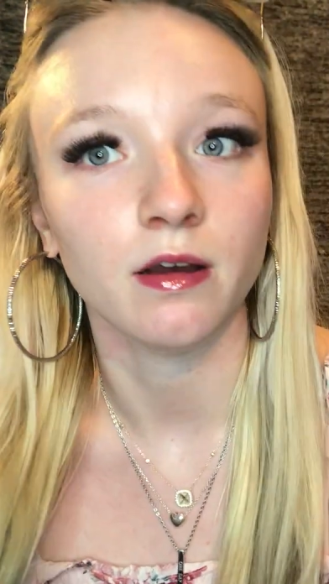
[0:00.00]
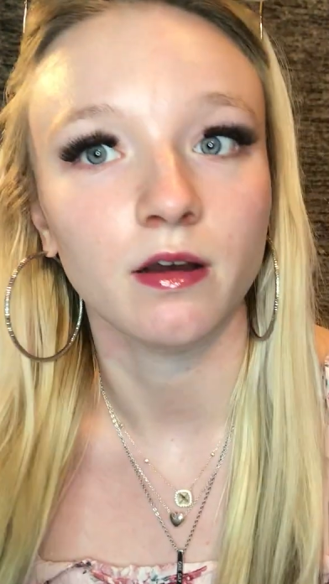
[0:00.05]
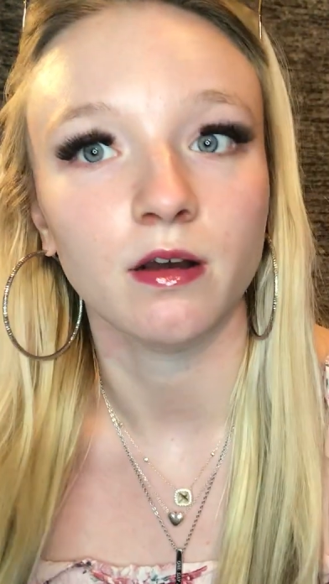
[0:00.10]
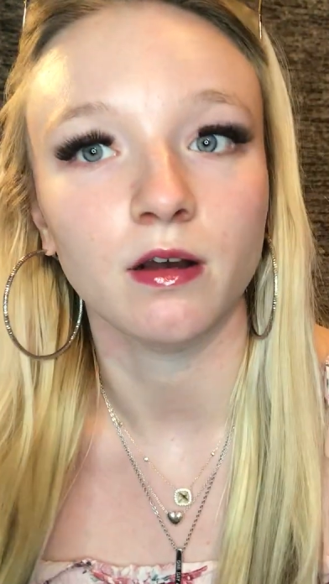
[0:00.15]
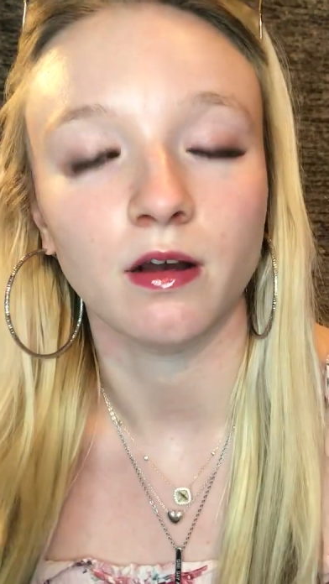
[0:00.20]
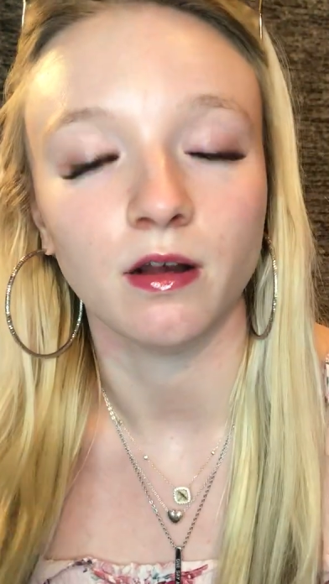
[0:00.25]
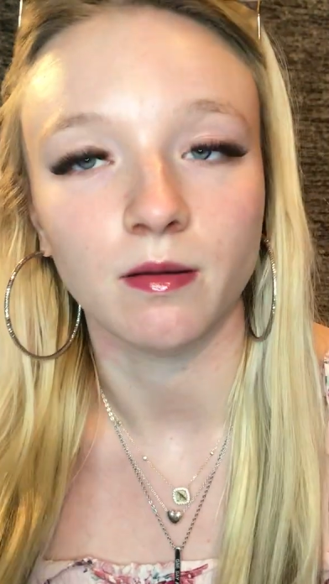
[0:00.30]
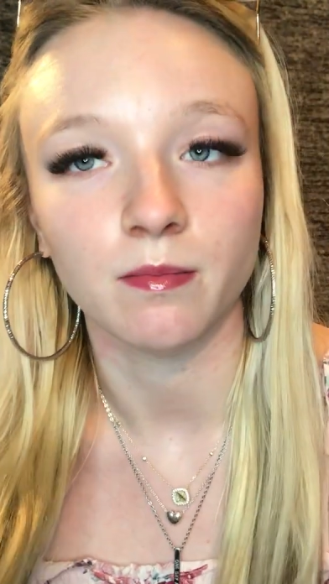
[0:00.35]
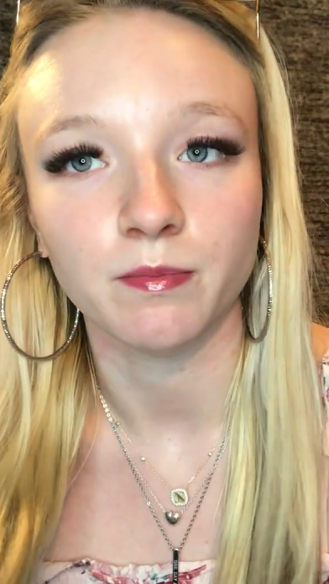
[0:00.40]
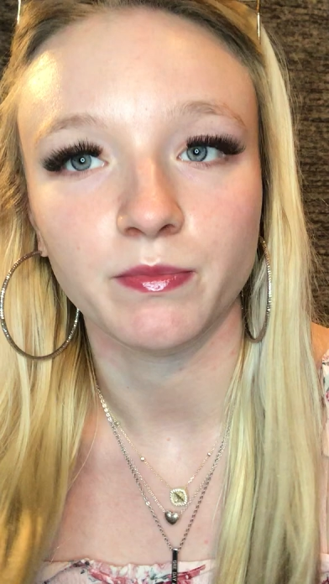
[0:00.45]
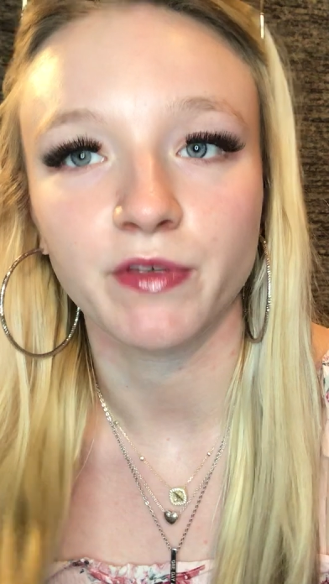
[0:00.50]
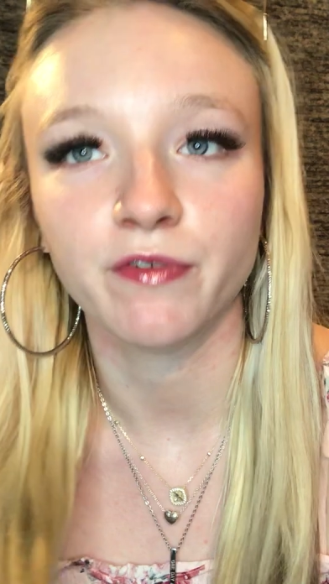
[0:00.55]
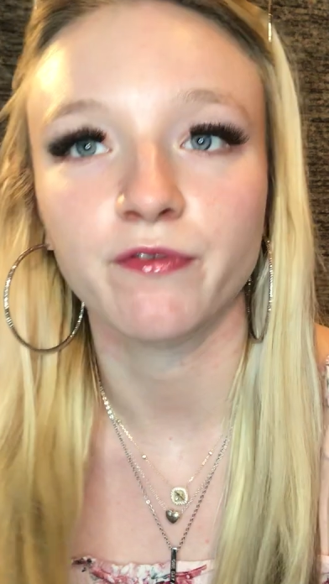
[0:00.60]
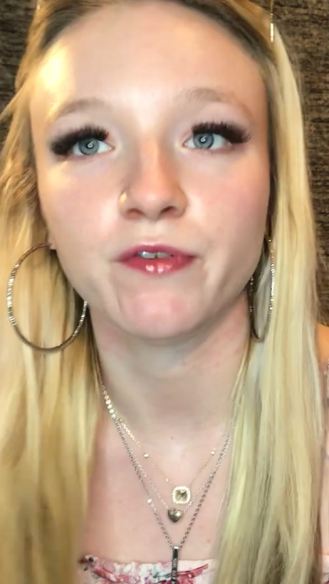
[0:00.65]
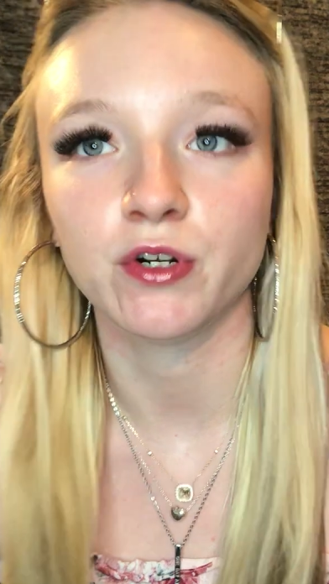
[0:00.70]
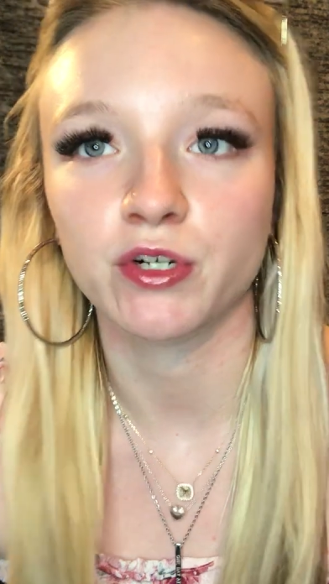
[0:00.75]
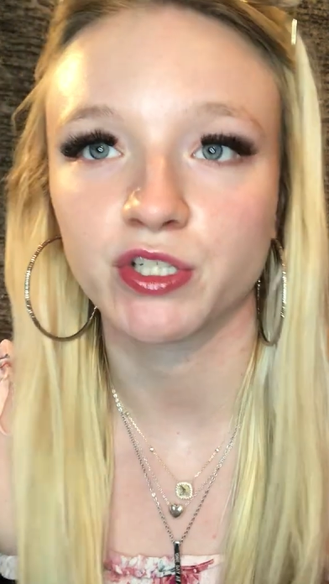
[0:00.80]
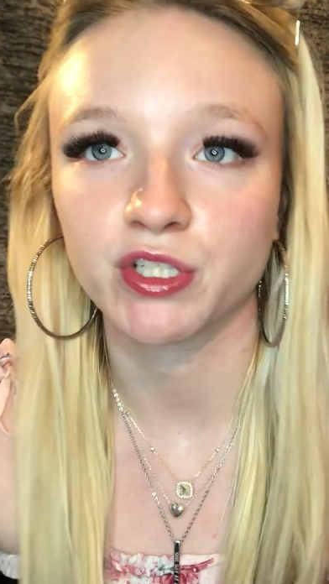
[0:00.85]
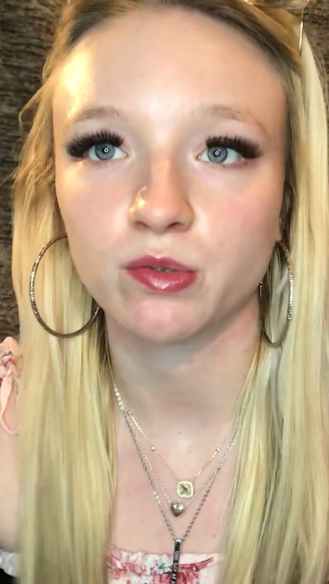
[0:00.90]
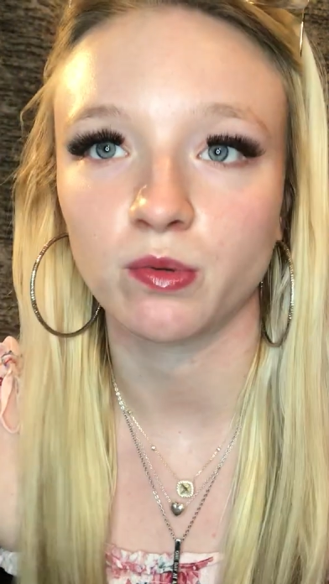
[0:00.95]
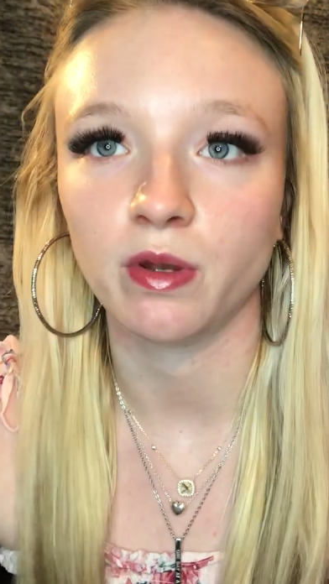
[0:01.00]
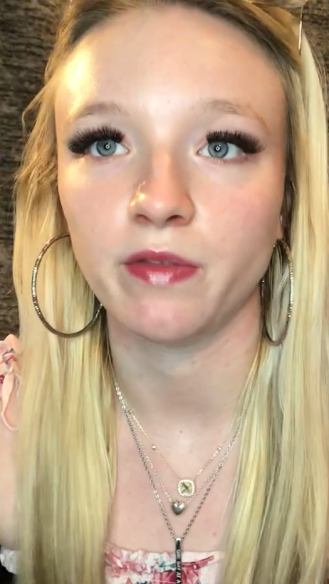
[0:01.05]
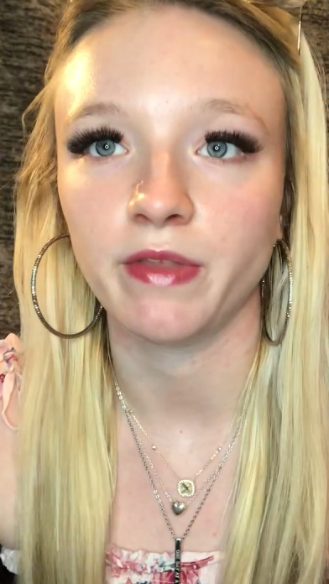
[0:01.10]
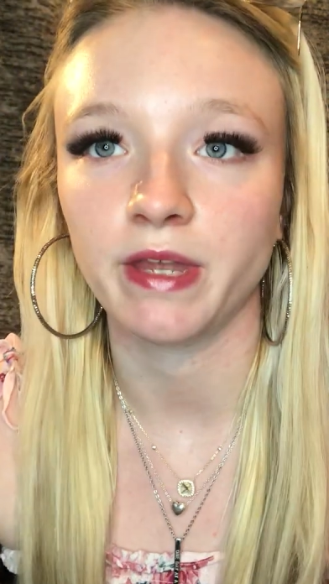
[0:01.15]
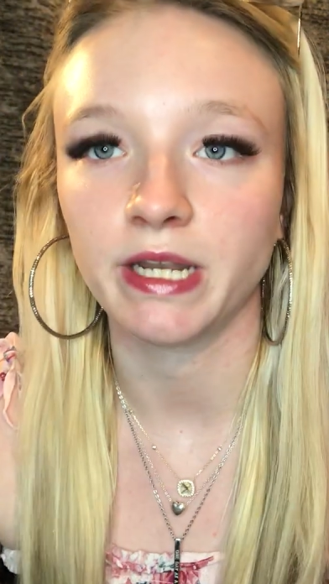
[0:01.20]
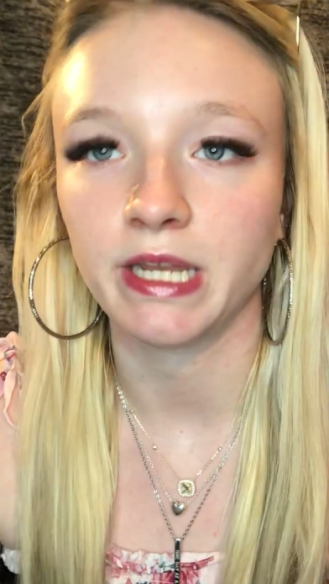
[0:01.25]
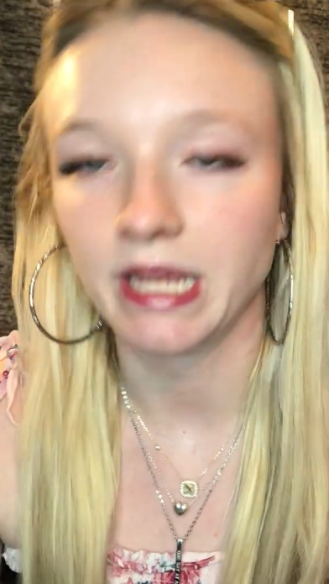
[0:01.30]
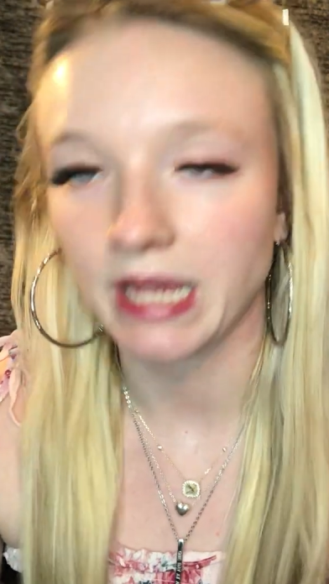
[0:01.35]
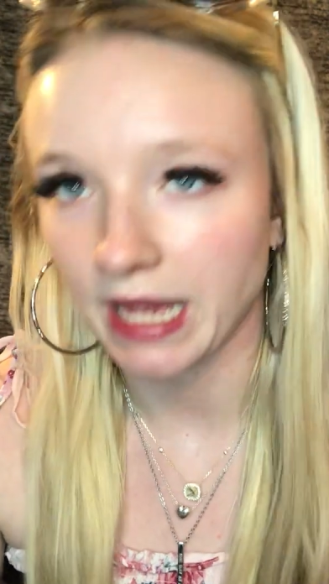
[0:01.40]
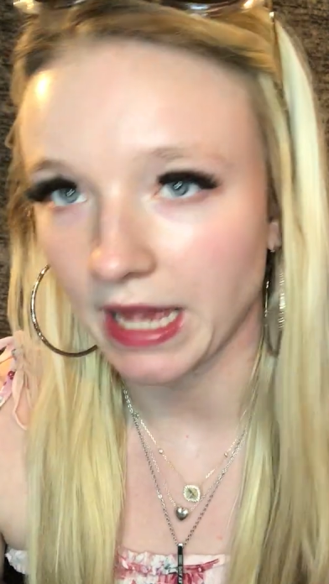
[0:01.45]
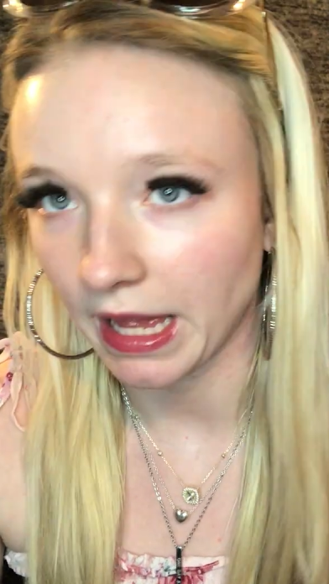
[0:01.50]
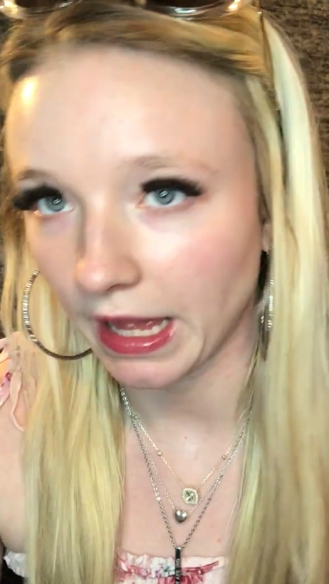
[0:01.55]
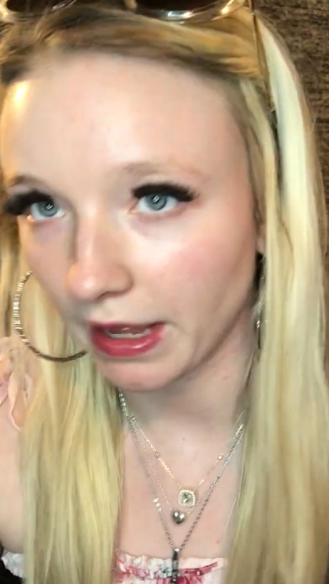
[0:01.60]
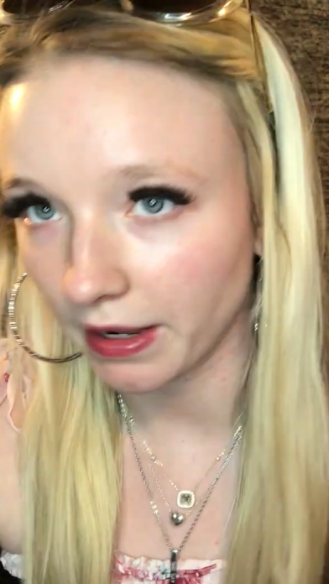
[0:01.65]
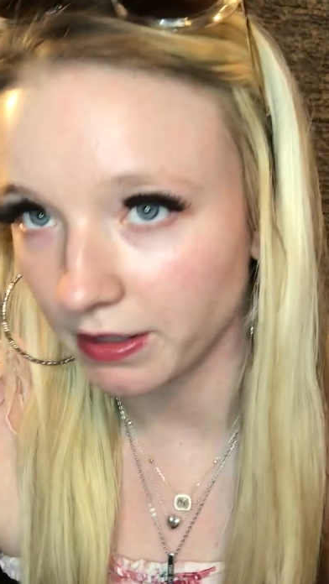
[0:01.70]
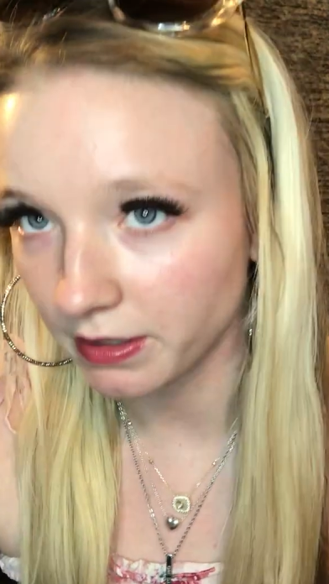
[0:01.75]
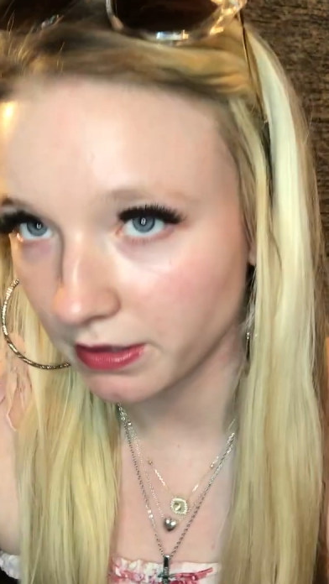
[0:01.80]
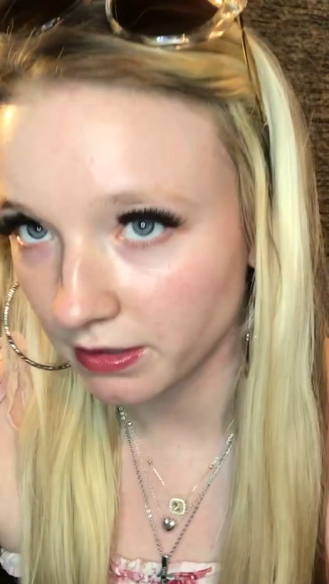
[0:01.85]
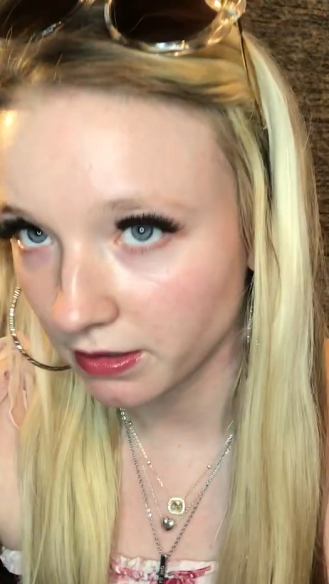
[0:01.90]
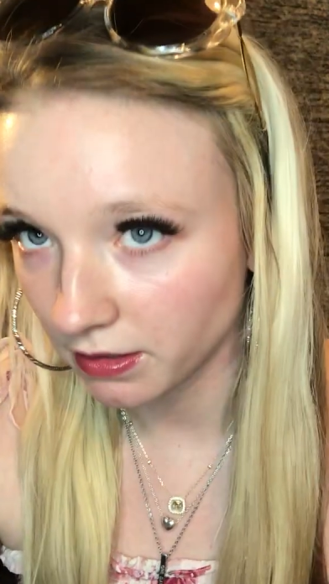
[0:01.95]
the first one that he
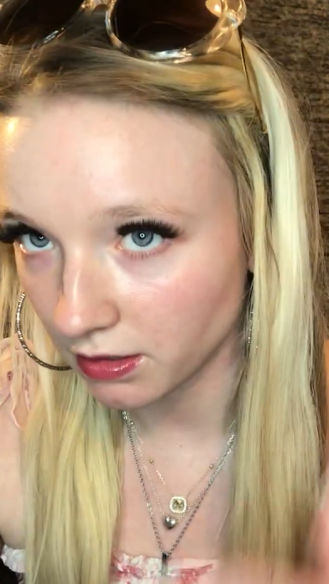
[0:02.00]
had.